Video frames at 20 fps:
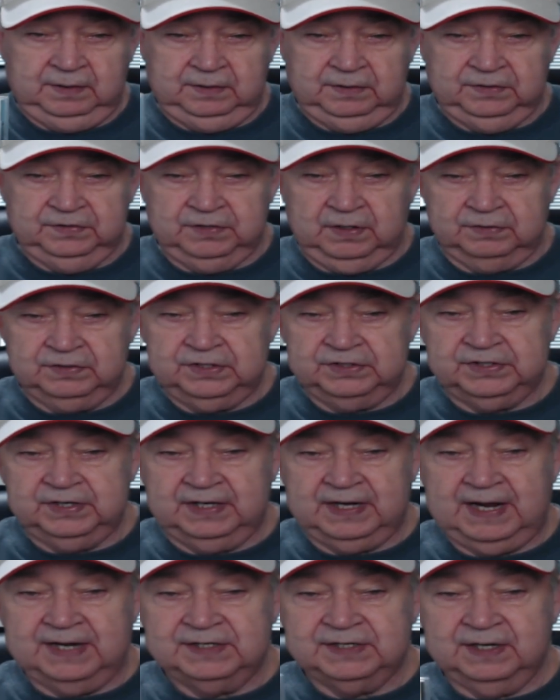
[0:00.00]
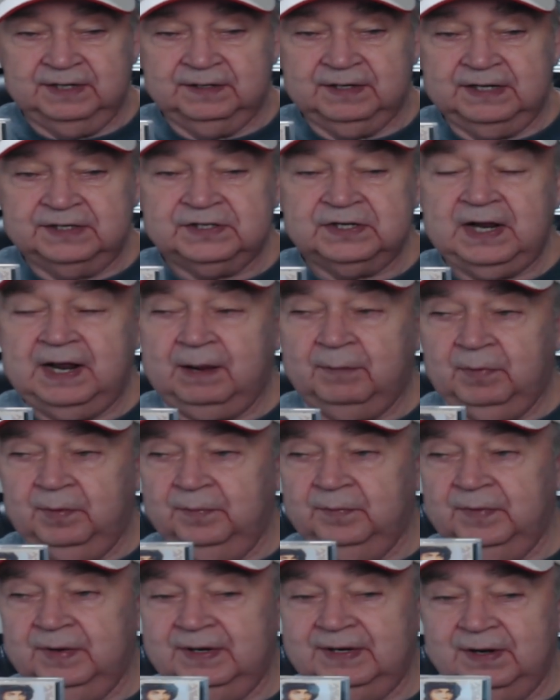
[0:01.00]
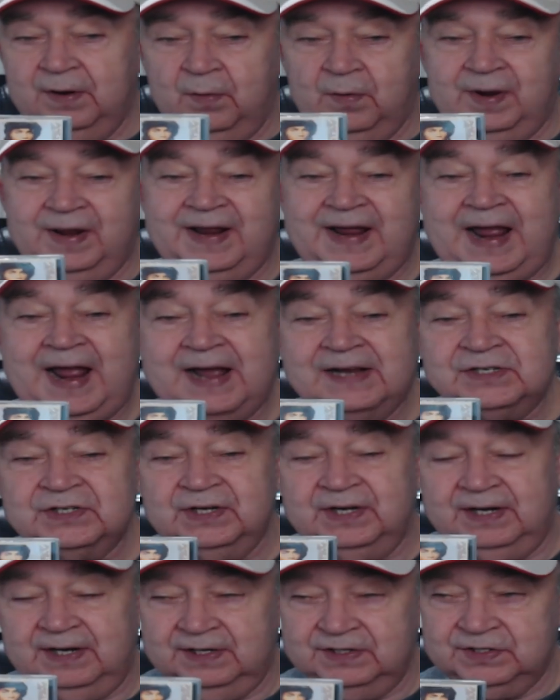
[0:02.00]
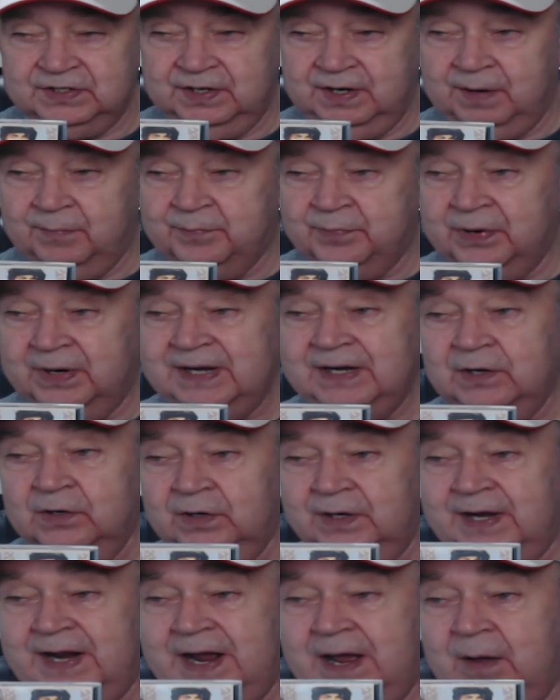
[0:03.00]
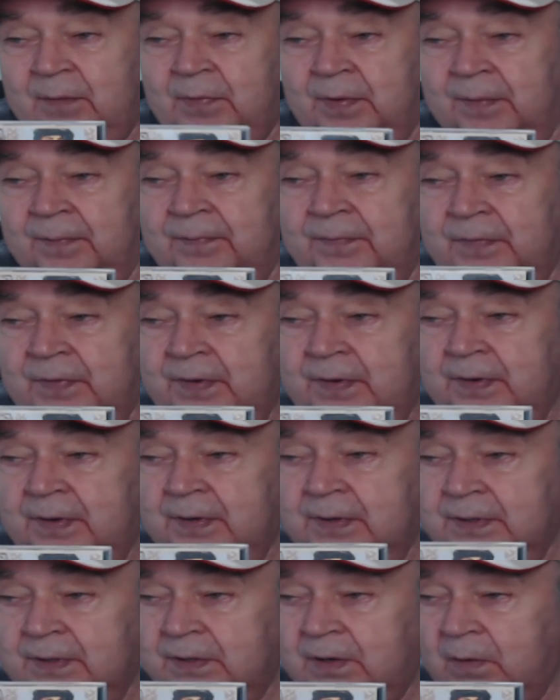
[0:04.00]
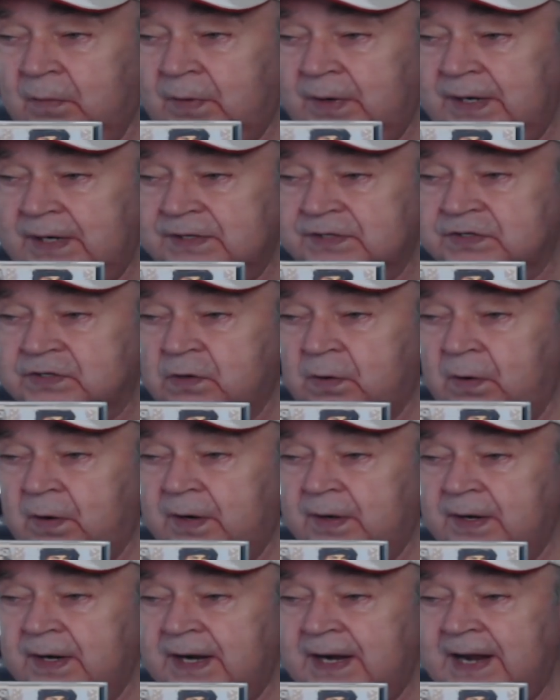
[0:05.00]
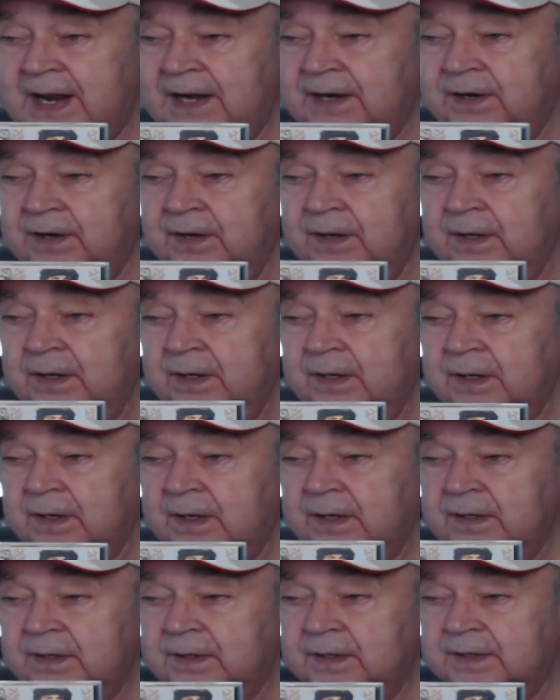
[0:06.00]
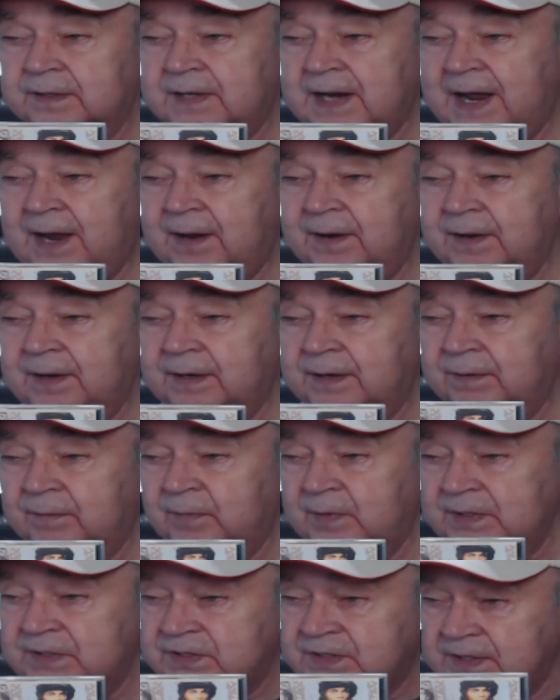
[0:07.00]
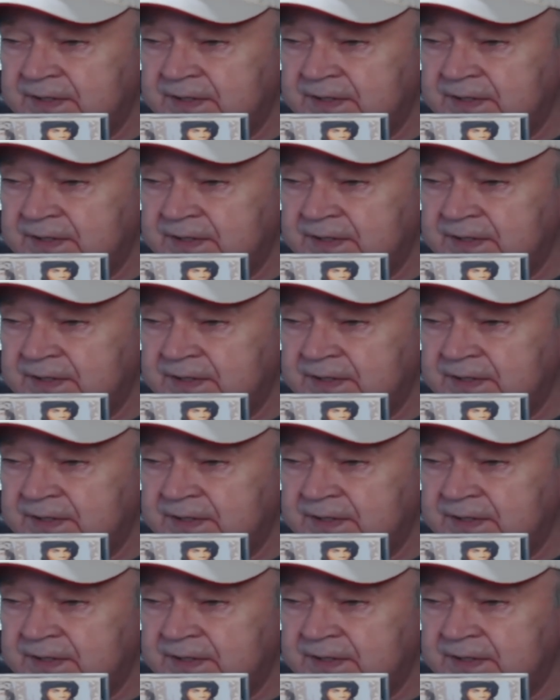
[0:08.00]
So just in case, this album, you know, actually is a pretty good album, you know, and it scored, it had the top, and it reached the